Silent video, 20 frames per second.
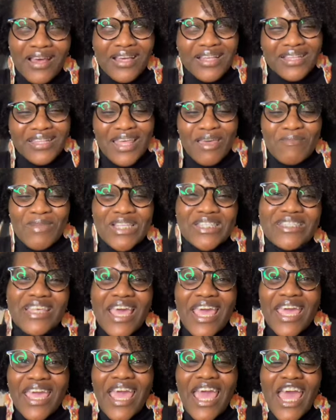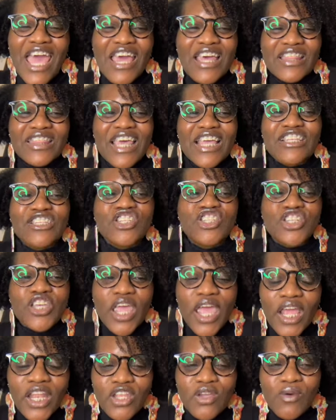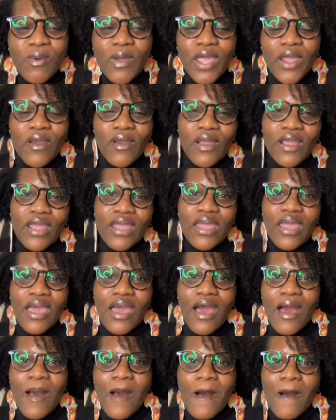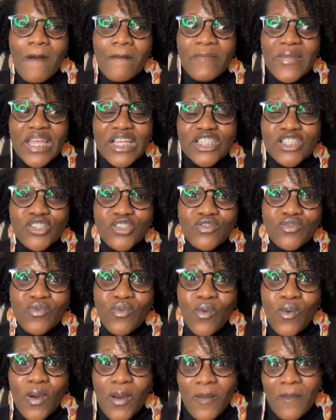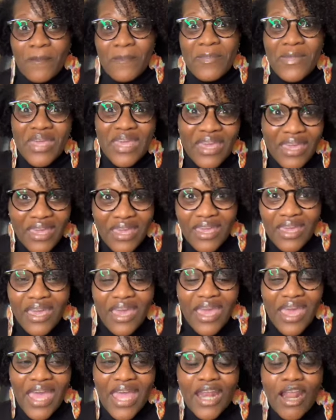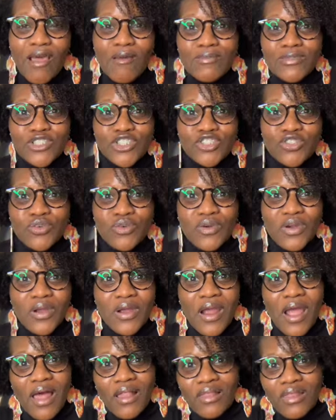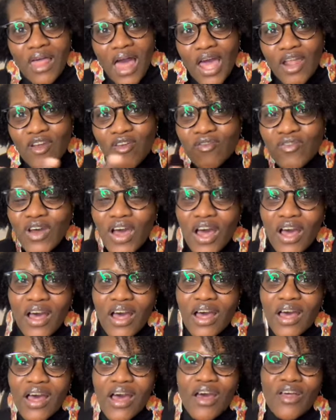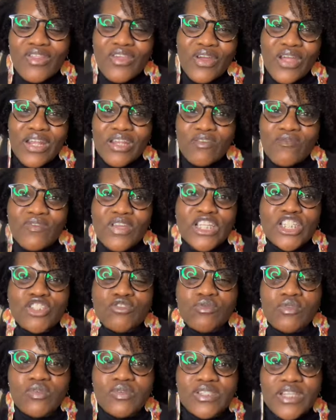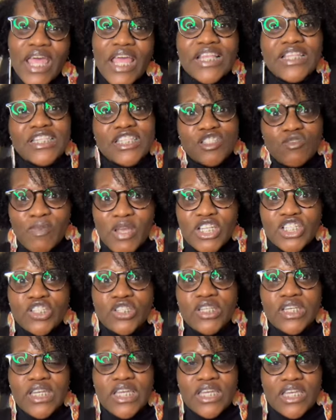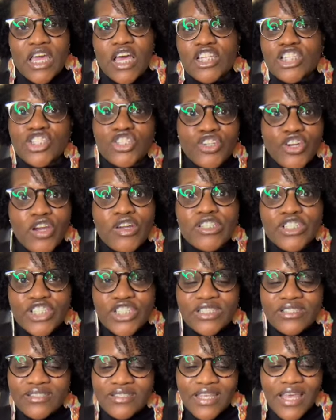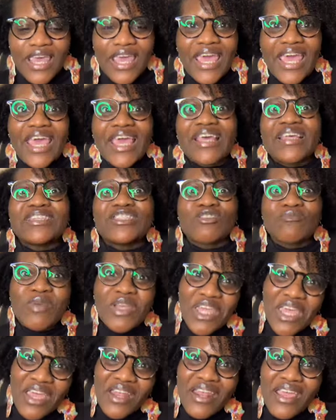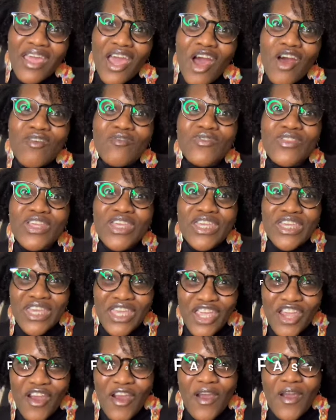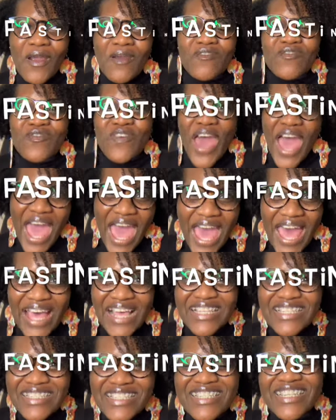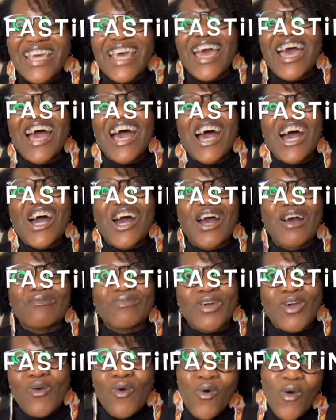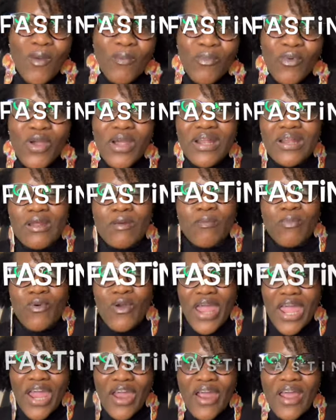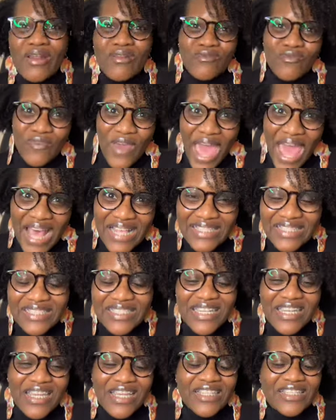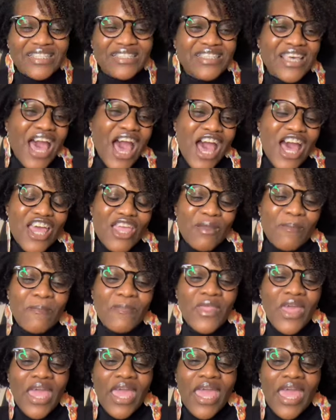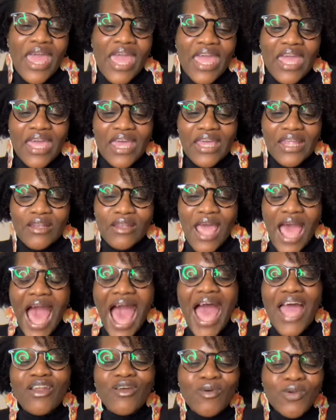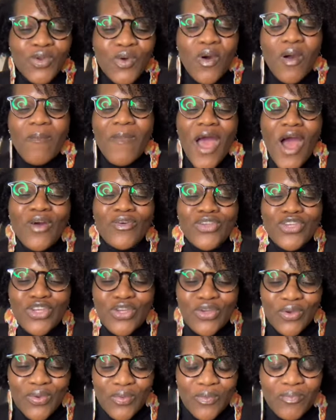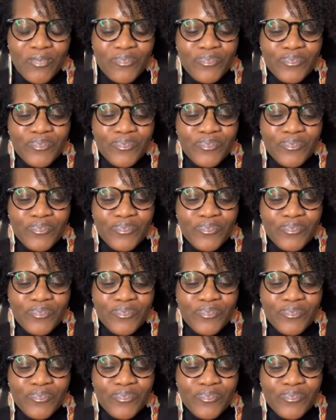let me say, that January means for me, and I'm sure a lot of other individuals, and especially churches, is the beginning of the year fast, the corporate prayer and fasting time. And I don't know about you,